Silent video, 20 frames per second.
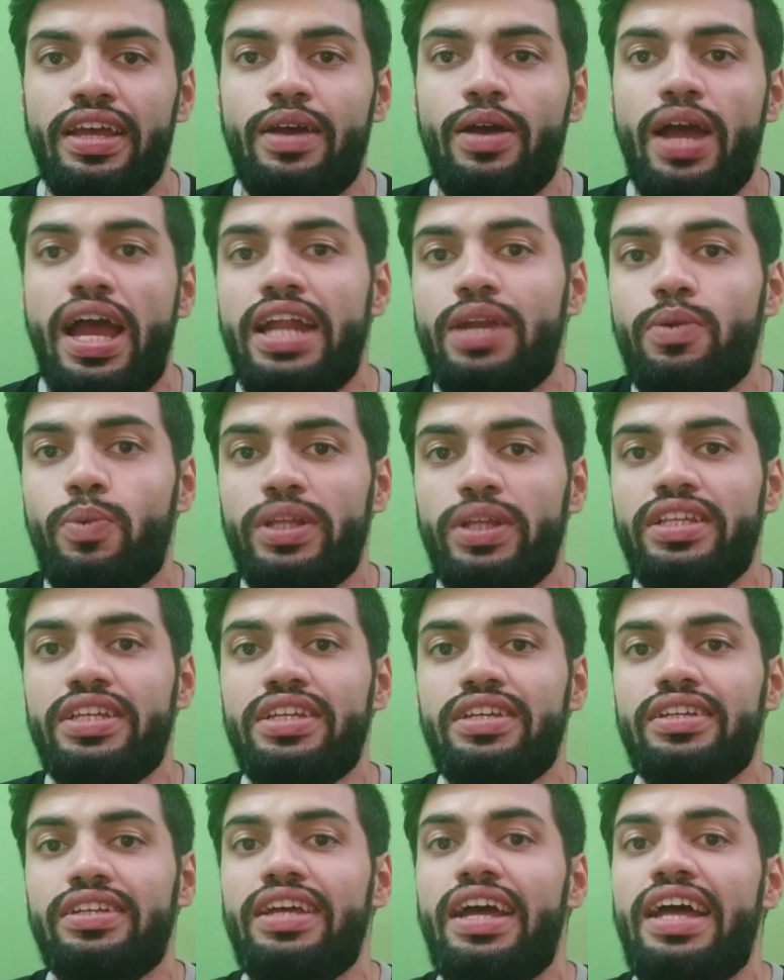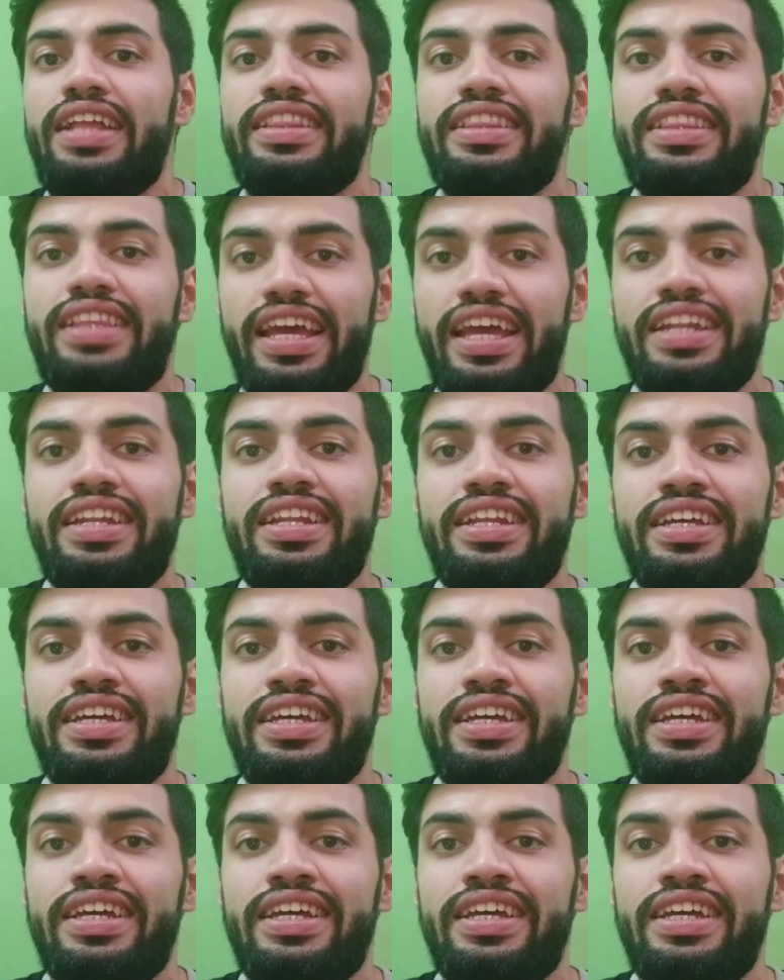and then